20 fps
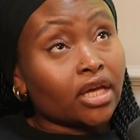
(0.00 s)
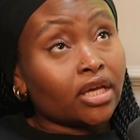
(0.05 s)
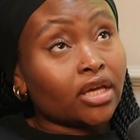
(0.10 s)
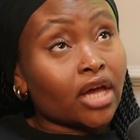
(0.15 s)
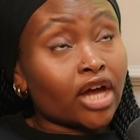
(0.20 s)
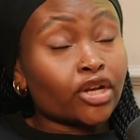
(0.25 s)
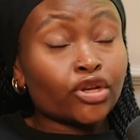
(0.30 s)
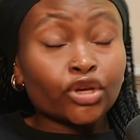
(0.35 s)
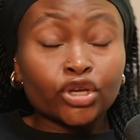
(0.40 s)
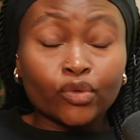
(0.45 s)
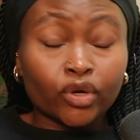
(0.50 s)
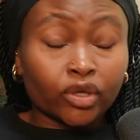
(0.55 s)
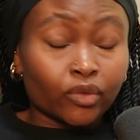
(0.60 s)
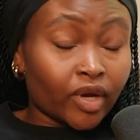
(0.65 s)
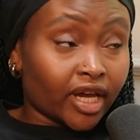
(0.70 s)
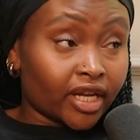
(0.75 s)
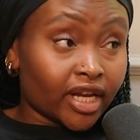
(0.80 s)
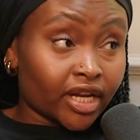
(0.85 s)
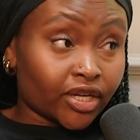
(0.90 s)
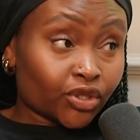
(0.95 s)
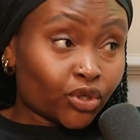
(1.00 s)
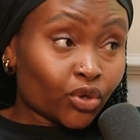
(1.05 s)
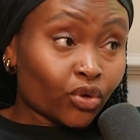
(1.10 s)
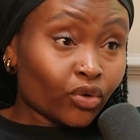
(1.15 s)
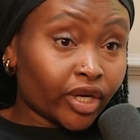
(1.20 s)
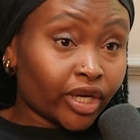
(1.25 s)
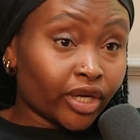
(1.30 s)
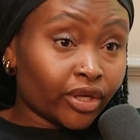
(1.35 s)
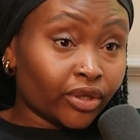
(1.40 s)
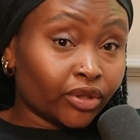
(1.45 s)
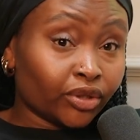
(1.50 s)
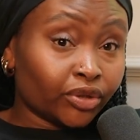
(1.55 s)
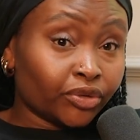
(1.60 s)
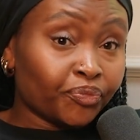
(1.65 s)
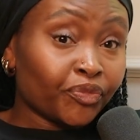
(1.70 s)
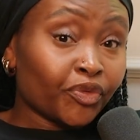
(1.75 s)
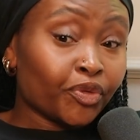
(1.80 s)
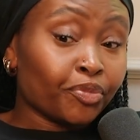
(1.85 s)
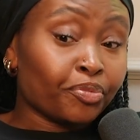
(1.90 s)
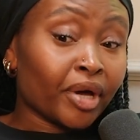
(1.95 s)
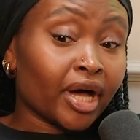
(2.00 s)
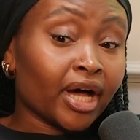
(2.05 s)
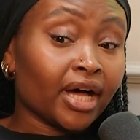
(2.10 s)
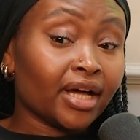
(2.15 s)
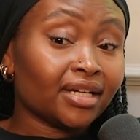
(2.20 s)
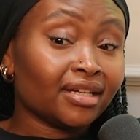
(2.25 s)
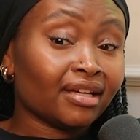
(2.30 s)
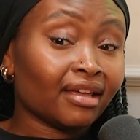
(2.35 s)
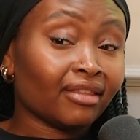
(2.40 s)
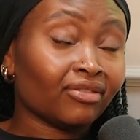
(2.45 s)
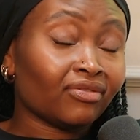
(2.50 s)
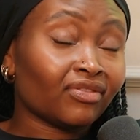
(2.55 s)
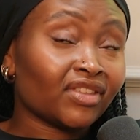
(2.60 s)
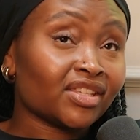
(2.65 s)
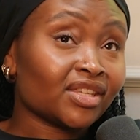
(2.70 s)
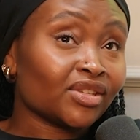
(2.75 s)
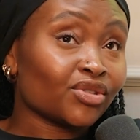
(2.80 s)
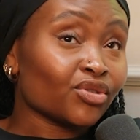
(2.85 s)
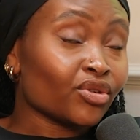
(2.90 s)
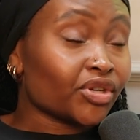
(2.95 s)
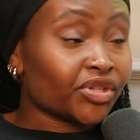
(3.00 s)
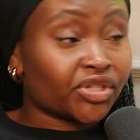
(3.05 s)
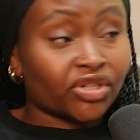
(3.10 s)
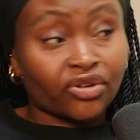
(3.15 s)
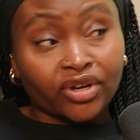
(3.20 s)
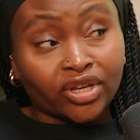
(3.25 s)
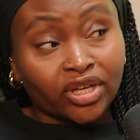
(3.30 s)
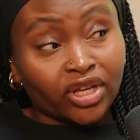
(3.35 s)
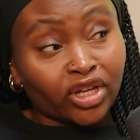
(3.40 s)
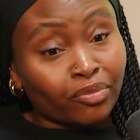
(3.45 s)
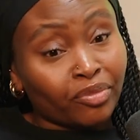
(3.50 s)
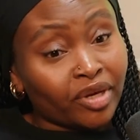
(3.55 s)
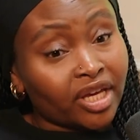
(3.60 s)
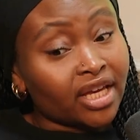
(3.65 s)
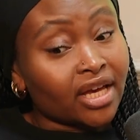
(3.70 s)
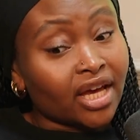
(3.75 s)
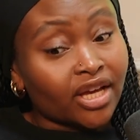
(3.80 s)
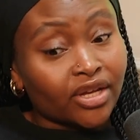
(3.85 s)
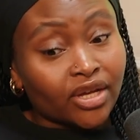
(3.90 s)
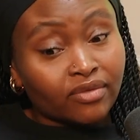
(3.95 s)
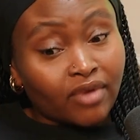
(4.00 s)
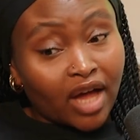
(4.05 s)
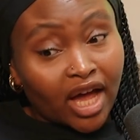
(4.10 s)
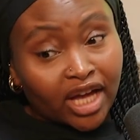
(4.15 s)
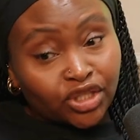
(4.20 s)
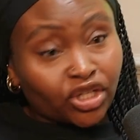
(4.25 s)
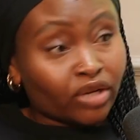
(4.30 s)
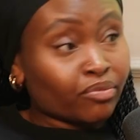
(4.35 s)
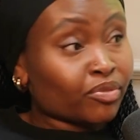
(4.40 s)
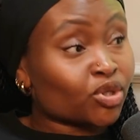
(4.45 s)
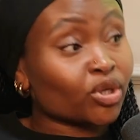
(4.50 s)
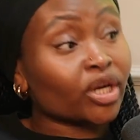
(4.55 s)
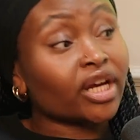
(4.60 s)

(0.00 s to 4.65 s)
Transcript: I know you want to work in editorial, but this is not necessarily going to be a jump straight